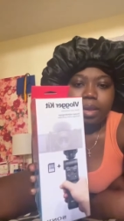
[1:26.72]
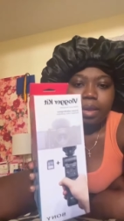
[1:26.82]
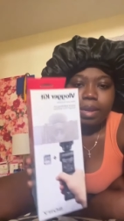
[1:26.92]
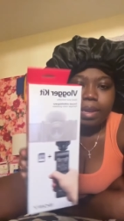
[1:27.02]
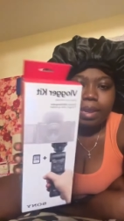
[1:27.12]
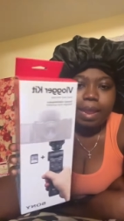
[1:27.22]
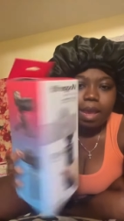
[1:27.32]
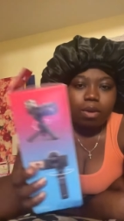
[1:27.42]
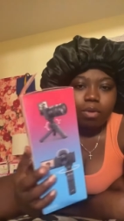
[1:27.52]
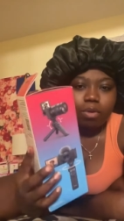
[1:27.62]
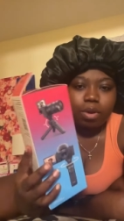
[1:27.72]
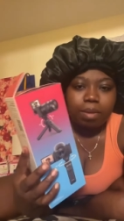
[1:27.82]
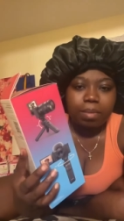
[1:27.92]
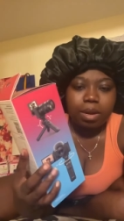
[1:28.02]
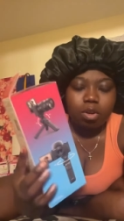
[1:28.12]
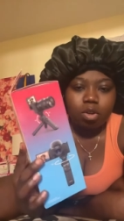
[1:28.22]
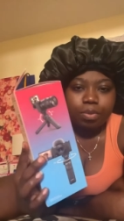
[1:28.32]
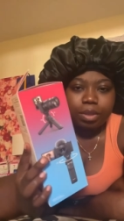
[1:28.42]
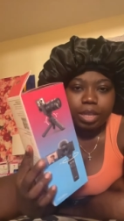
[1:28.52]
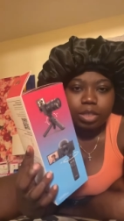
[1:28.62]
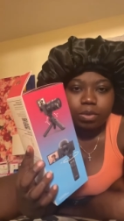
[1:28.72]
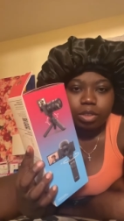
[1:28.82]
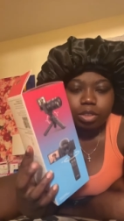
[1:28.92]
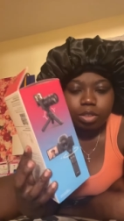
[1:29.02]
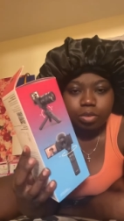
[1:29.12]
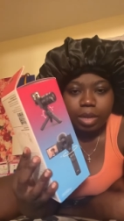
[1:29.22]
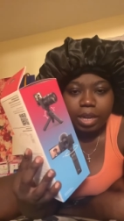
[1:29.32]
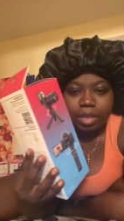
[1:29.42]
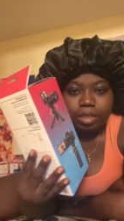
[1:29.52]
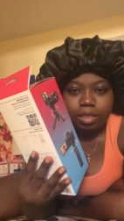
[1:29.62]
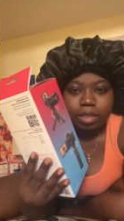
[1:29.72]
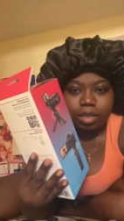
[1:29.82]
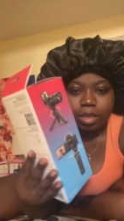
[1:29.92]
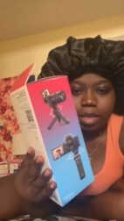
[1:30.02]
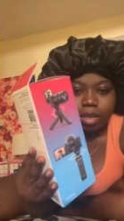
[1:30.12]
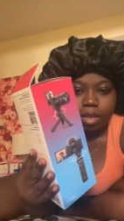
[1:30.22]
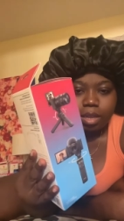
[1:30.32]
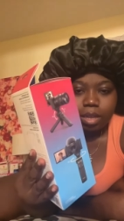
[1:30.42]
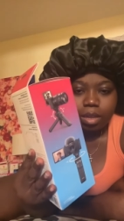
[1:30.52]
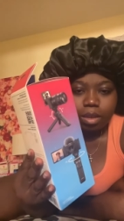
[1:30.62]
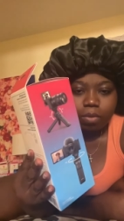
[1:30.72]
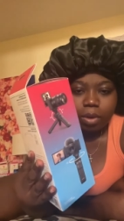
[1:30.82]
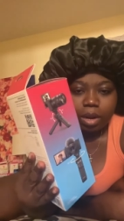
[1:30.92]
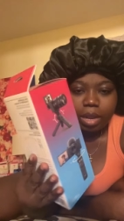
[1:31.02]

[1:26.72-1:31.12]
now I'm gonna open this one to show you guys what I got,